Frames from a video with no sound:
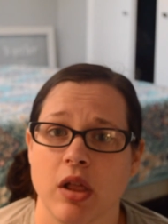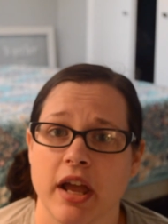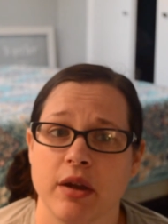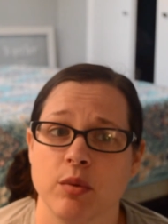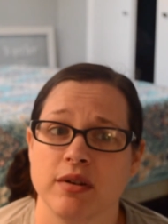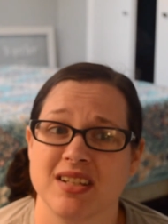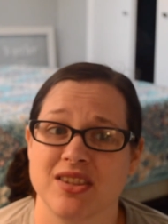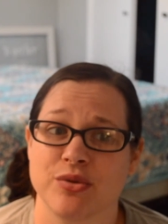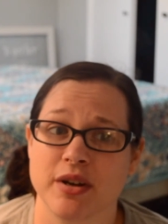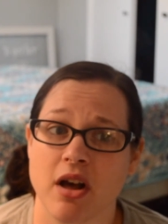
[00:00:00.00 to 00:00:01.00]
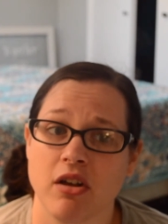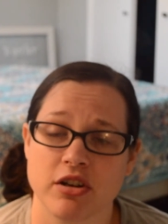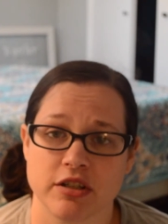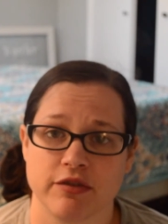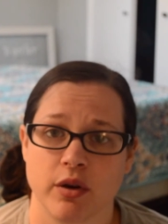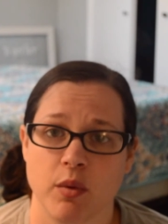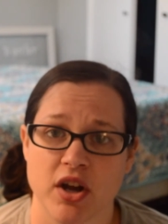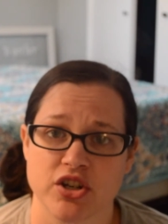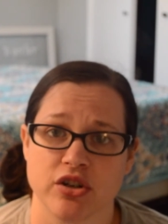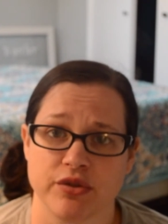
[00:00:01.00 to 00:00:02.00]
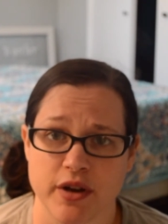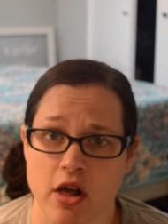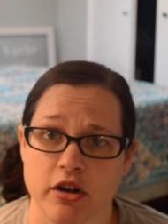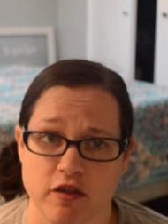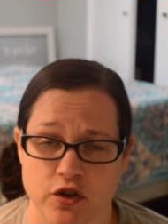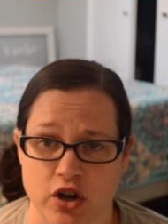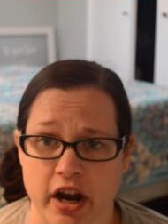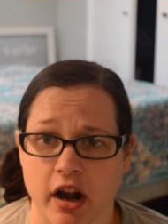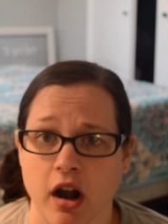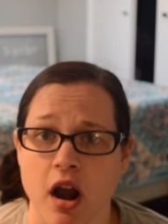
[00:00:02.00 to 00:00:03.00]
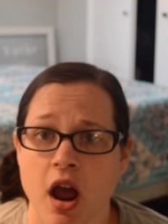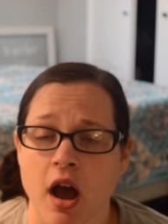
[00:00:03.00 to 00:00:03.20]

like we did $3 for a washer, $3 for dryer.